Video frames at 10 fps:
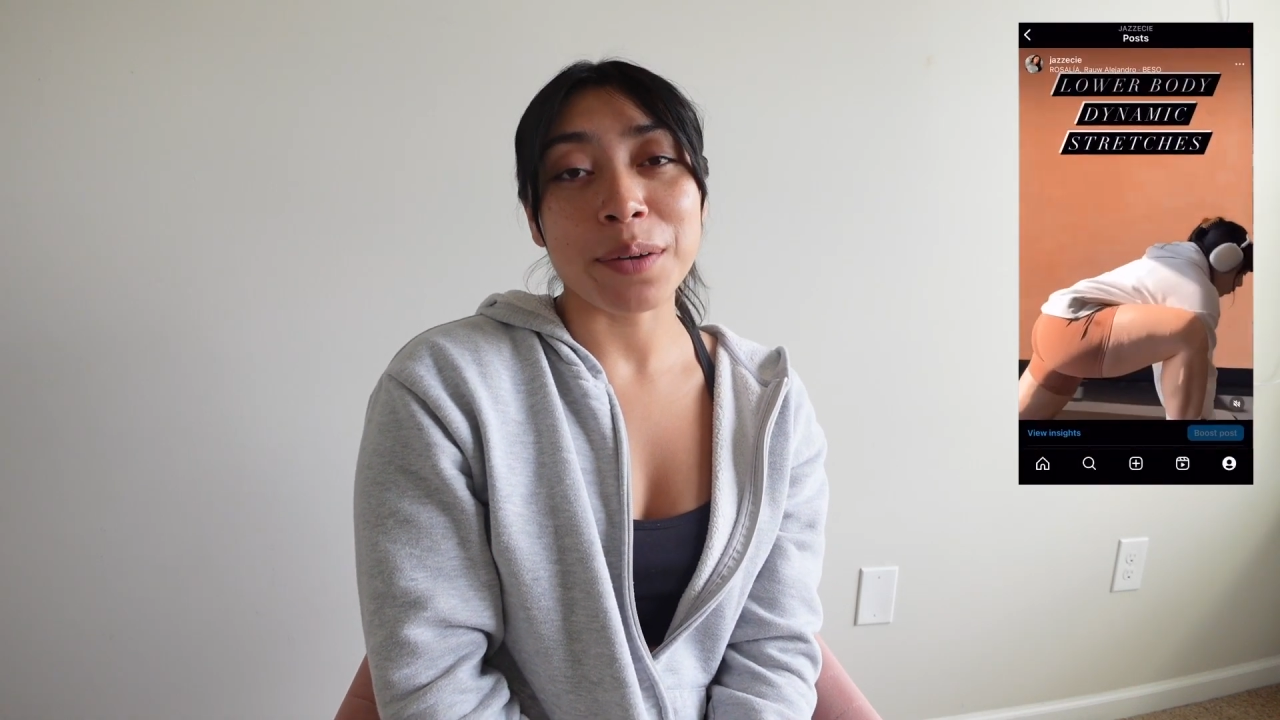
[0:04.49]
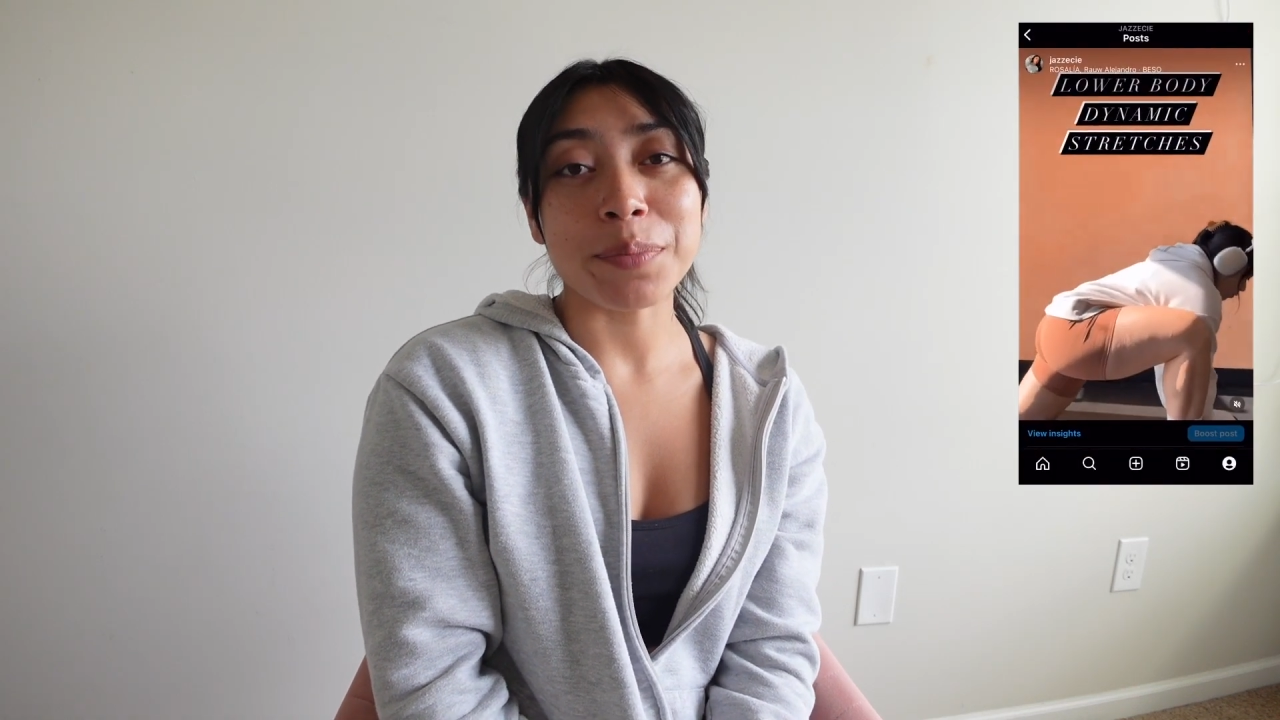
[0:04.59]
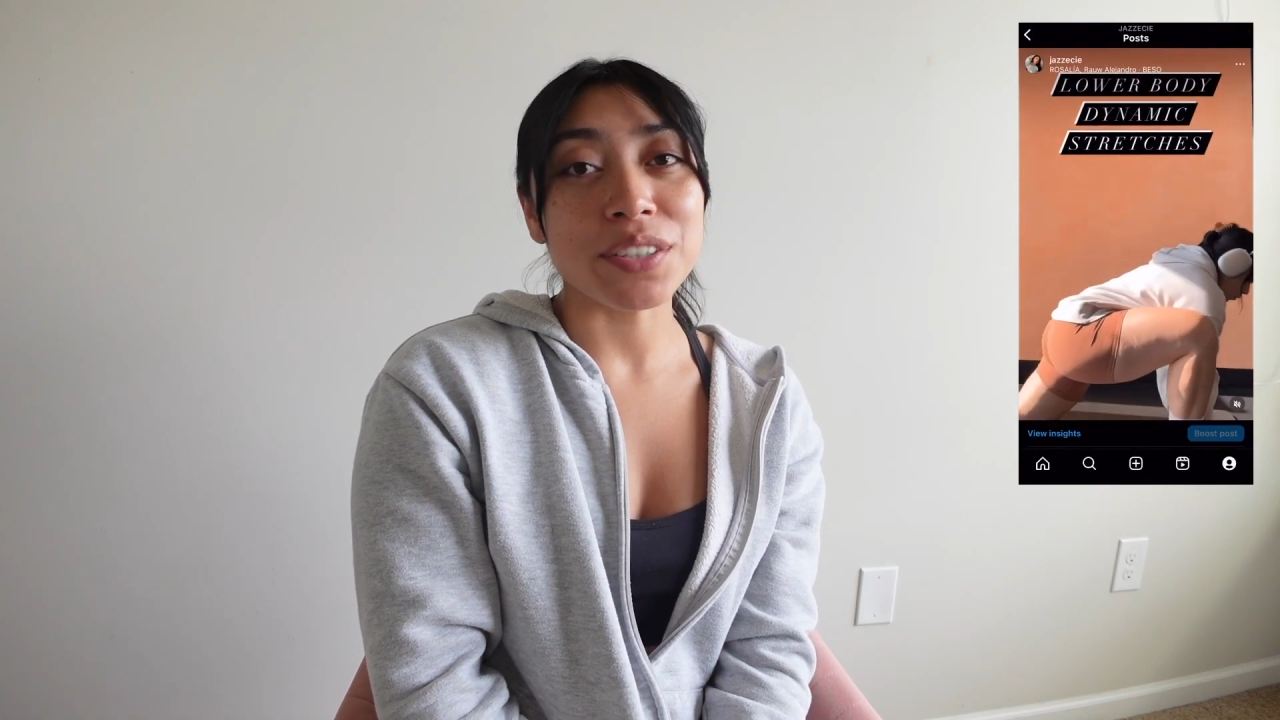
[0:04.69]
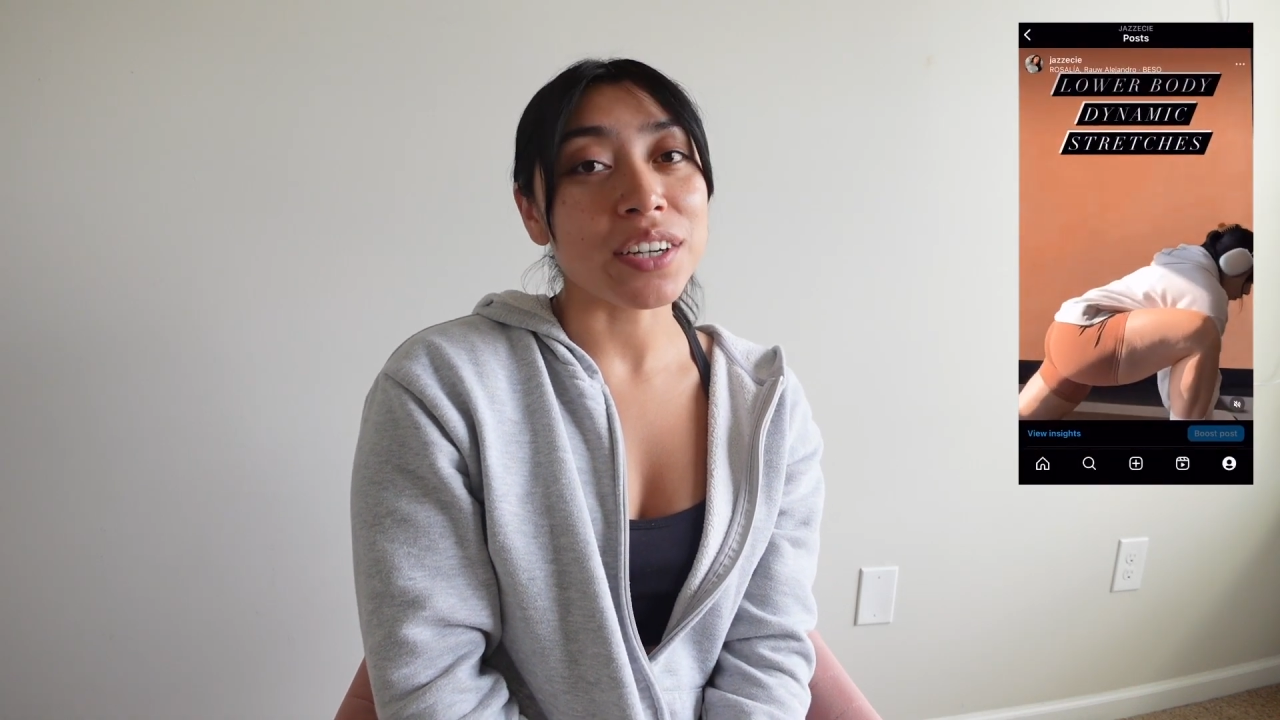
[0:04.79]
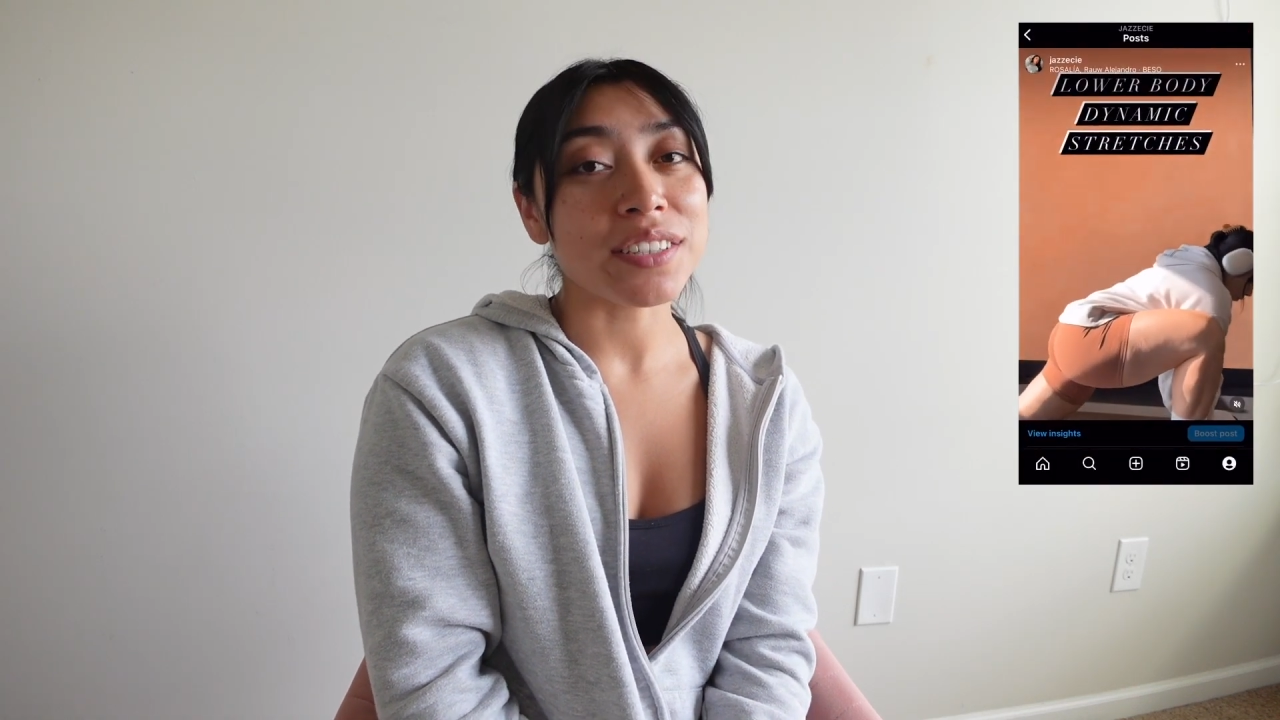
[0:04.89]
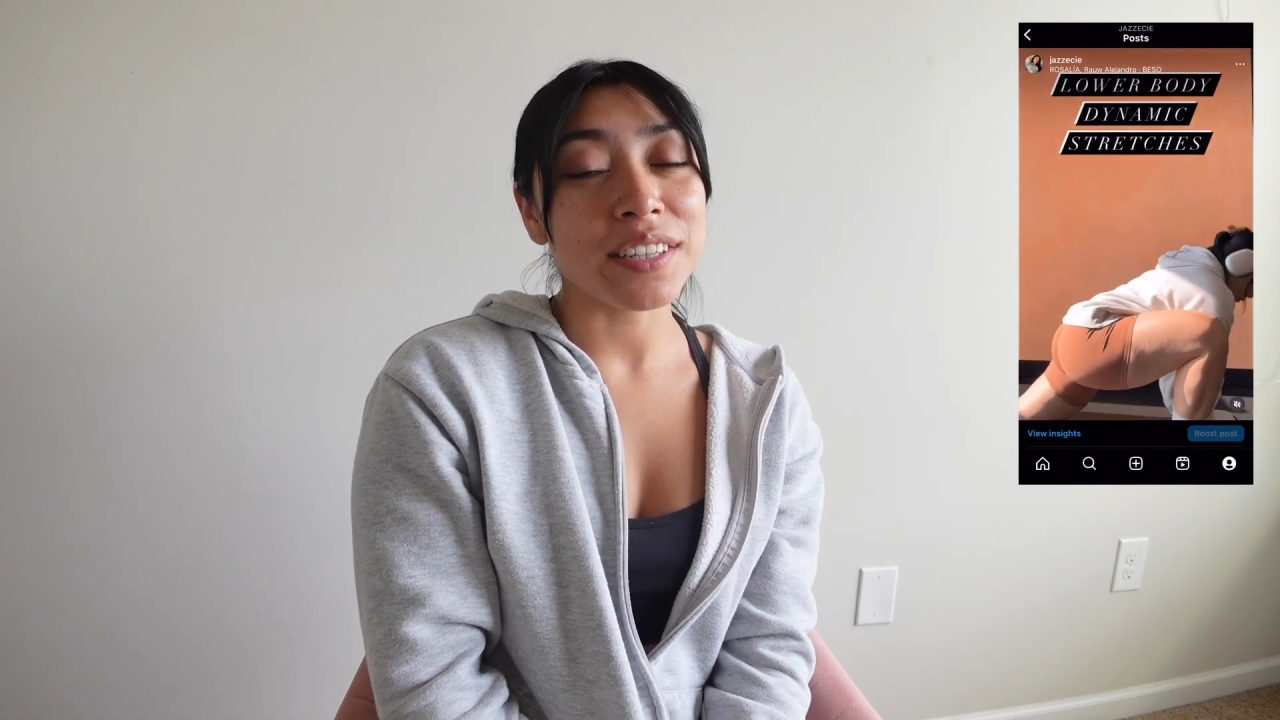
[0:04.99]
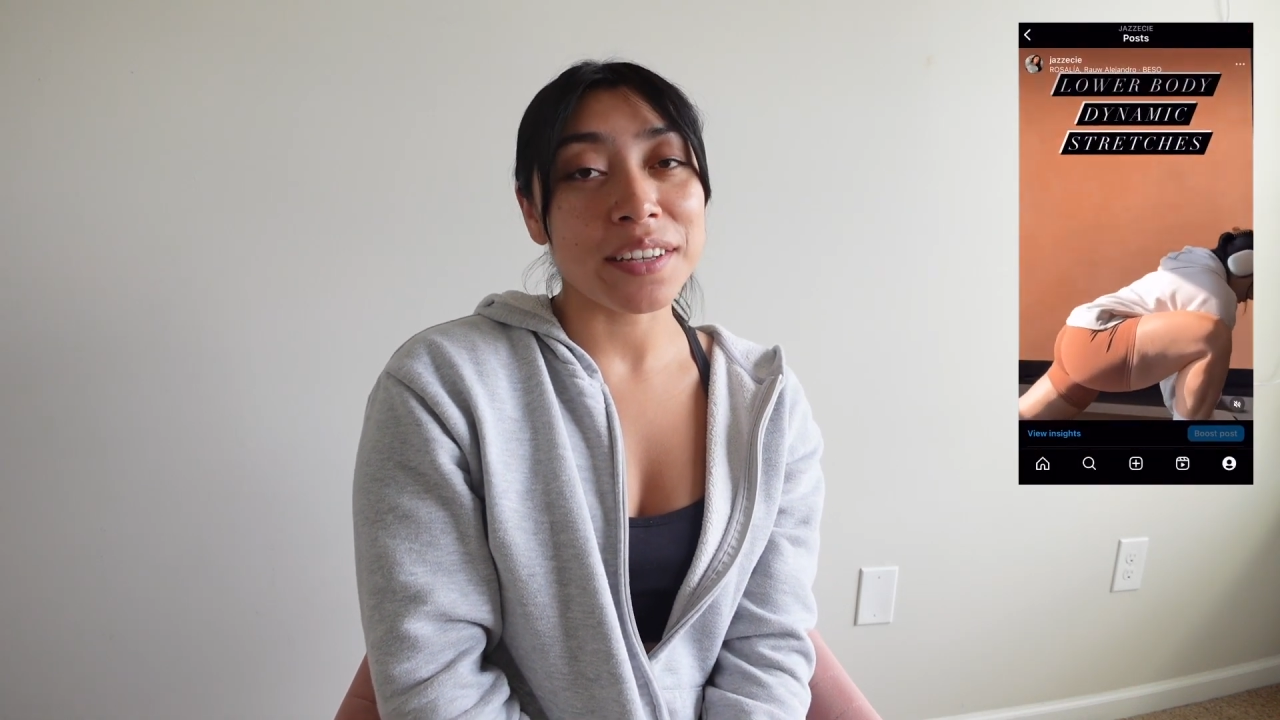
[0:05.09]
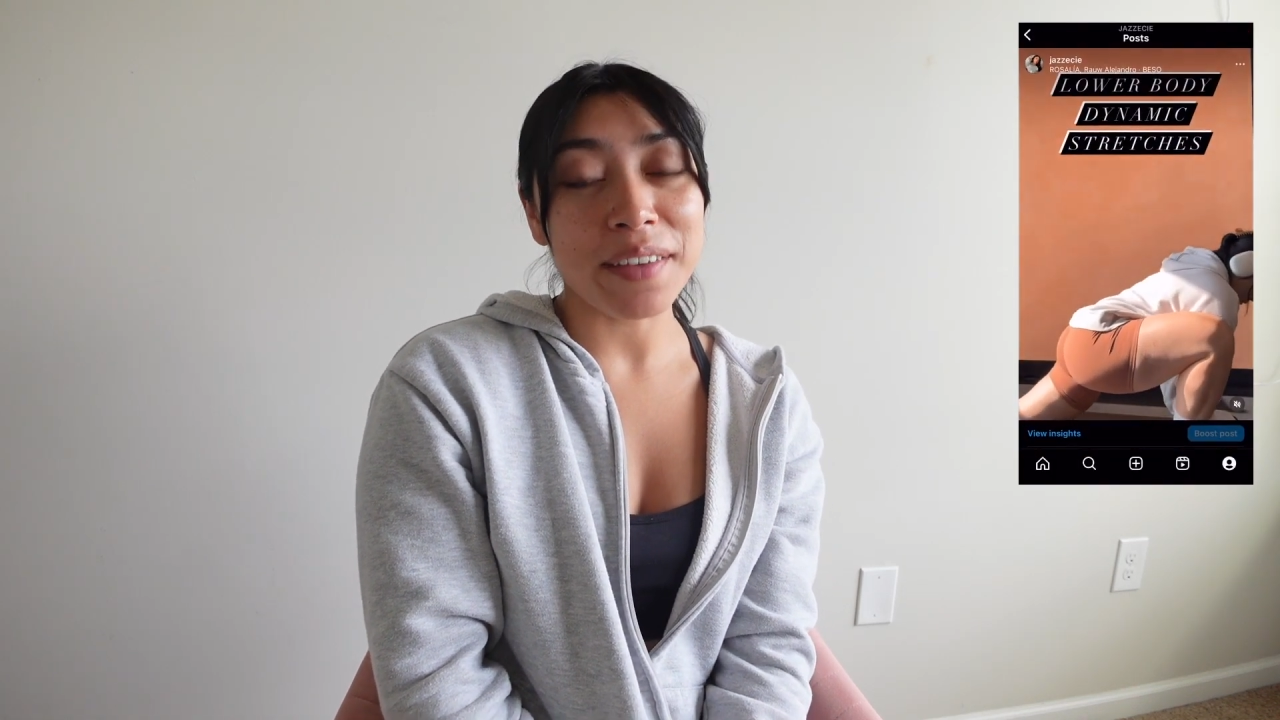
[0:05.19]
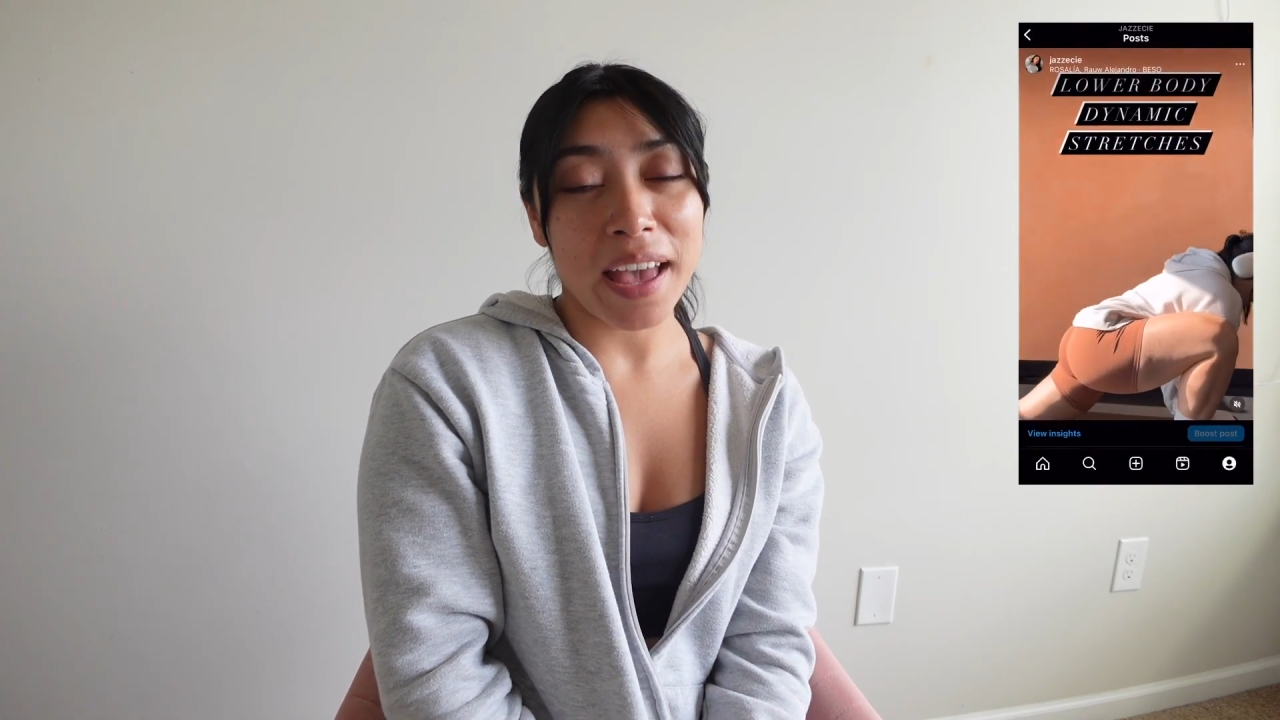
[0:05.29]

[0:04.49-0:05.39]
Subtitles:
productive